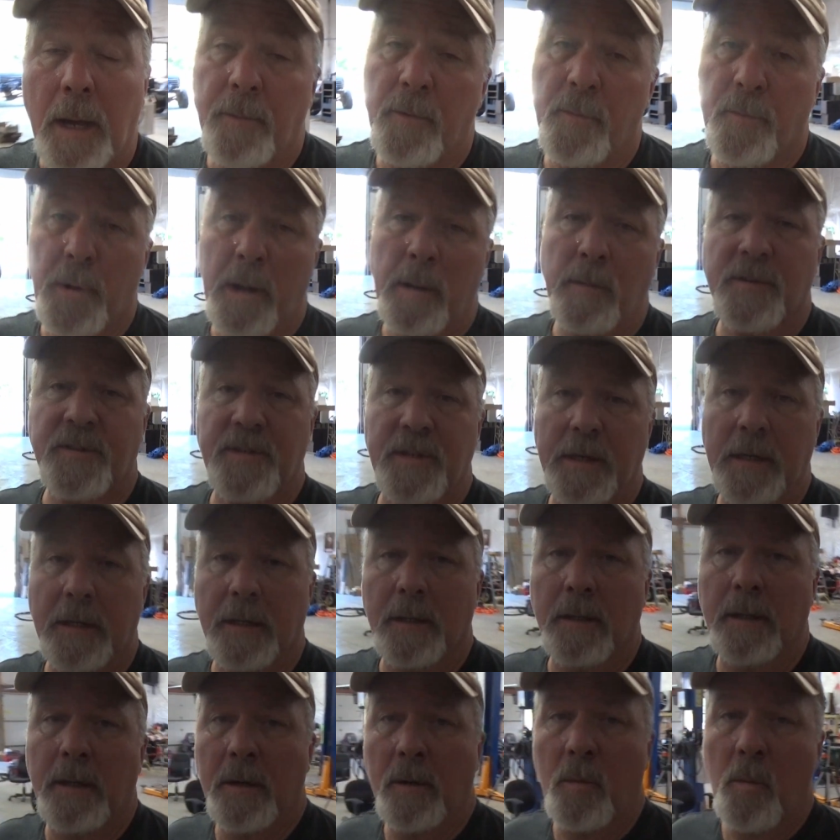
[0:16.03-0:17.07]
been promising
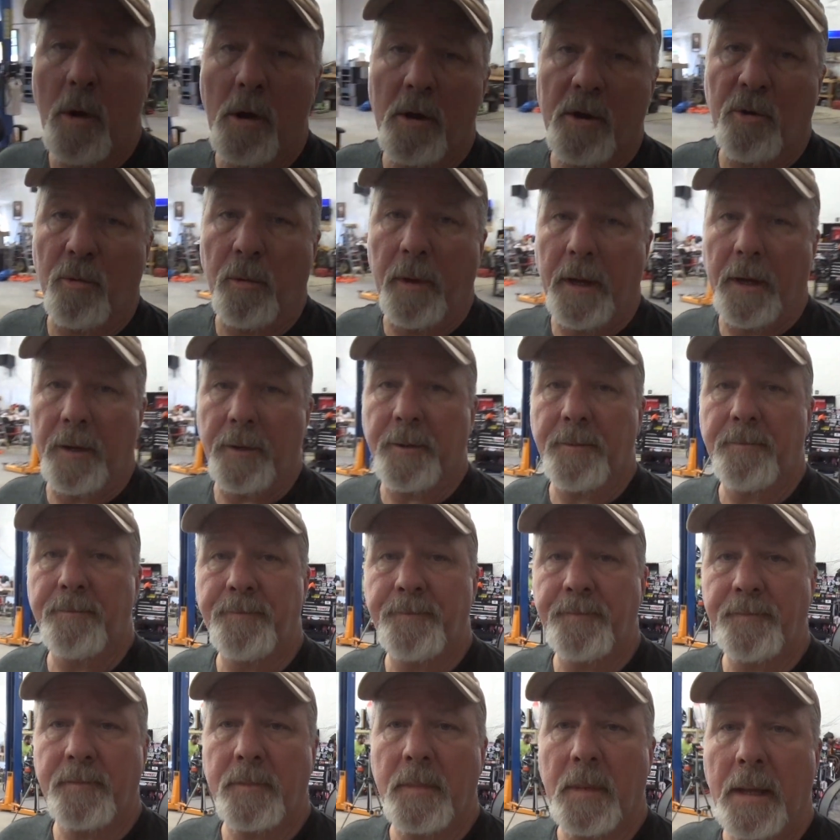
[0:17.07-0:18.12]
a walk around,
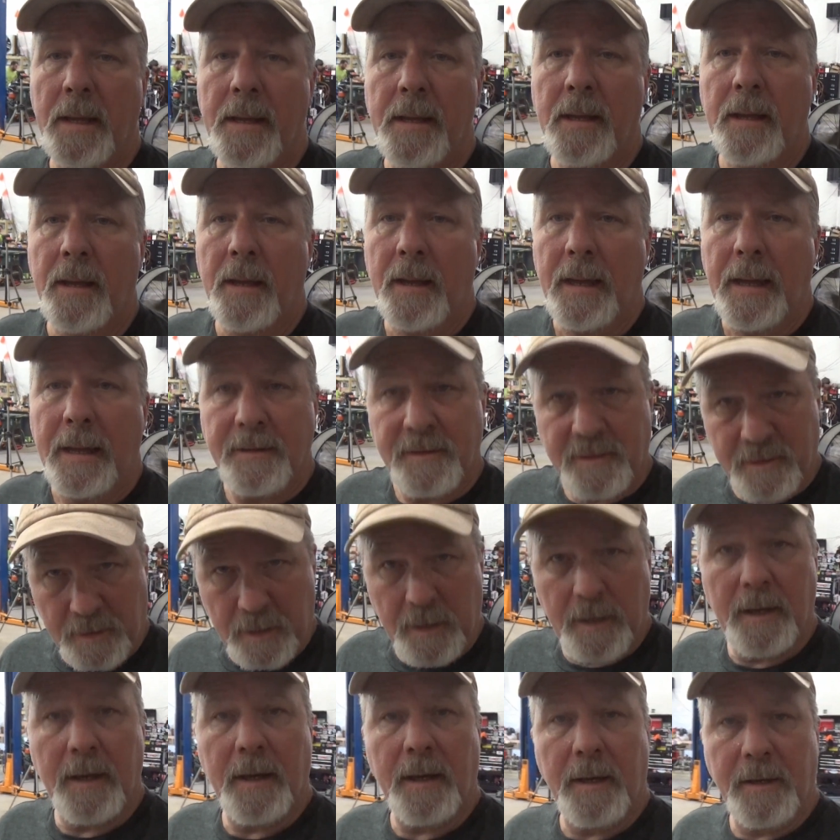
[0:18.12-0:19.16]
and
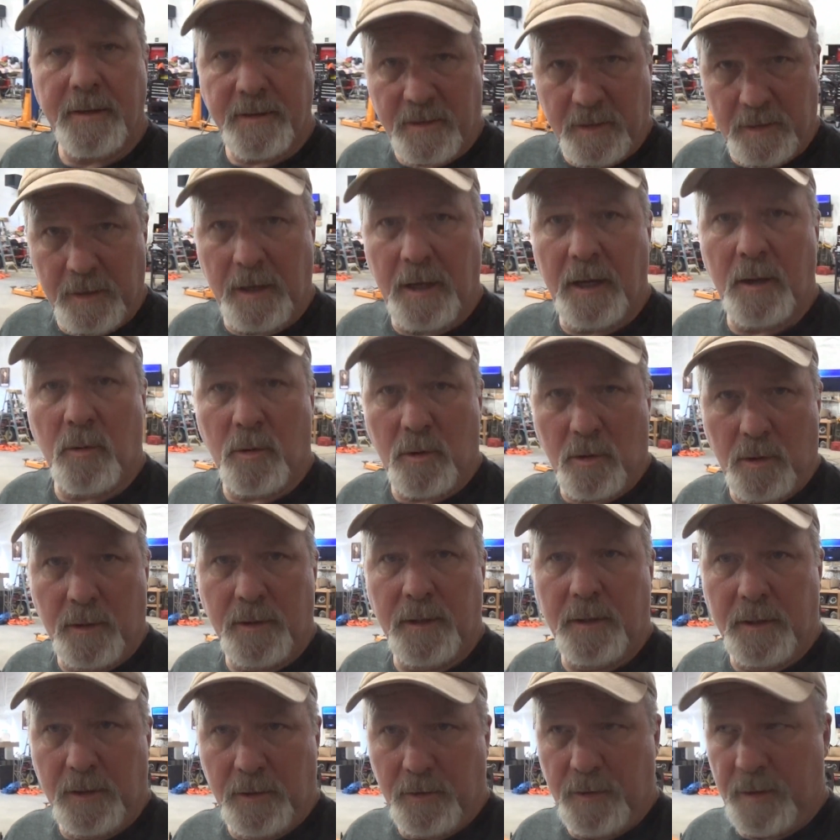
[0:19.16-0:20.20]
today is the day we're going
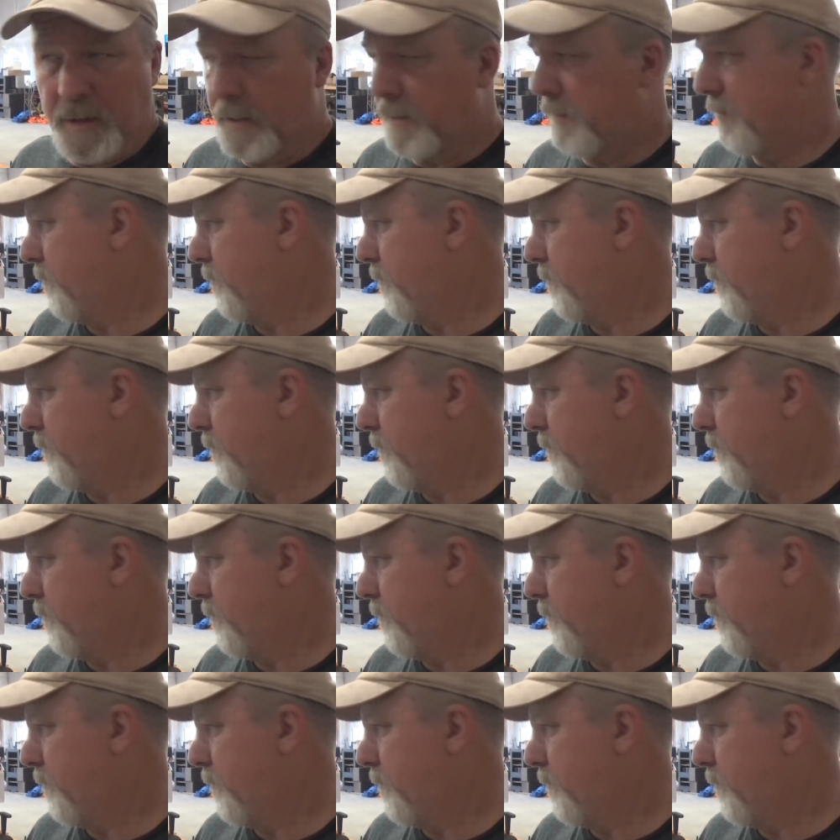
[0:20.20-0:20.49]
to do that.